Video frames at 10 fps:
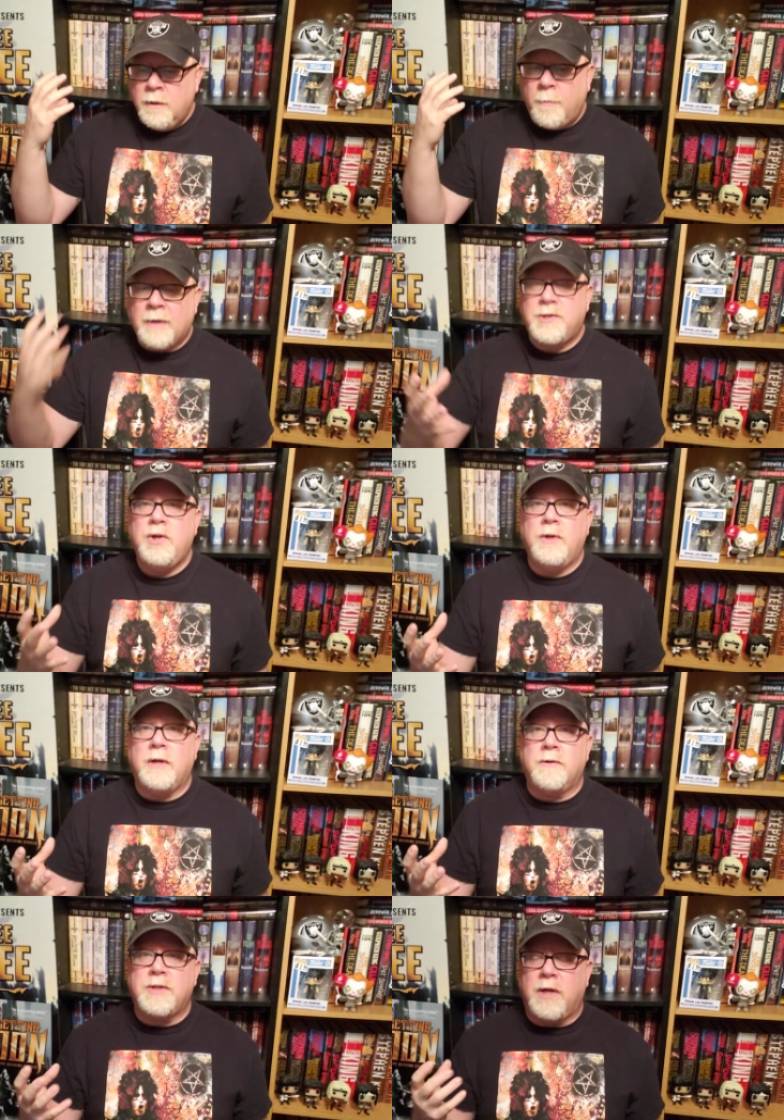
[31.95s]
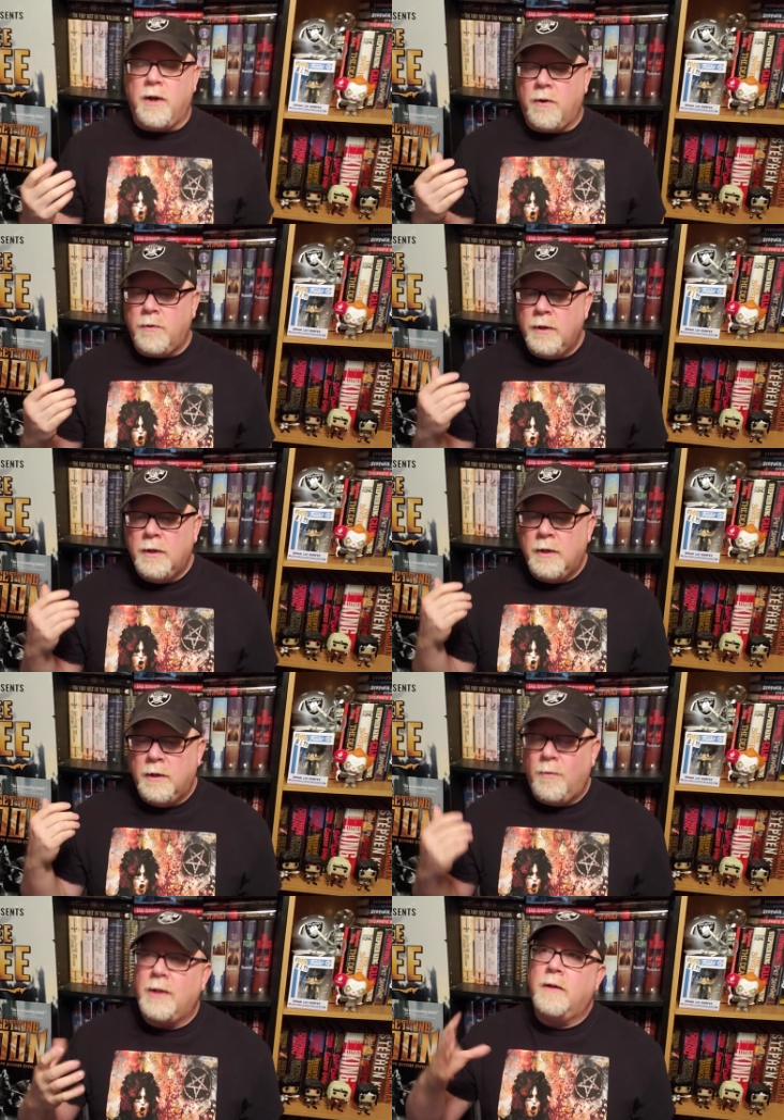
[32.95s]
about two years ago,
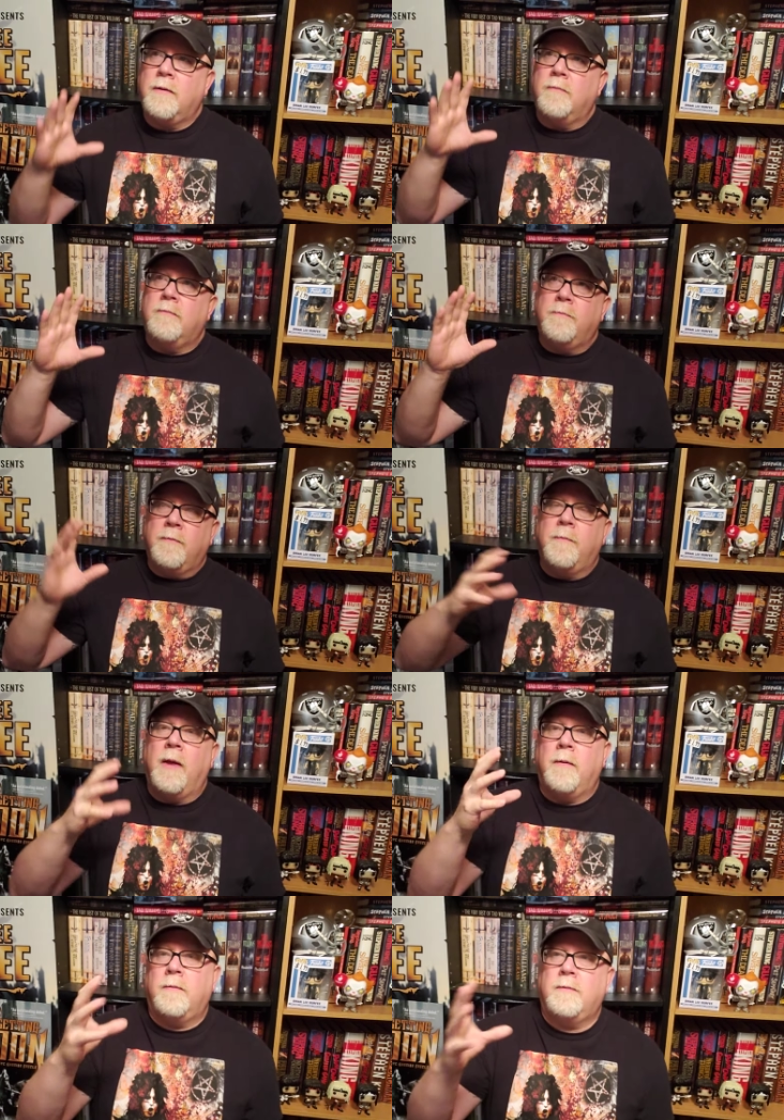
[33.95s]
well, uh,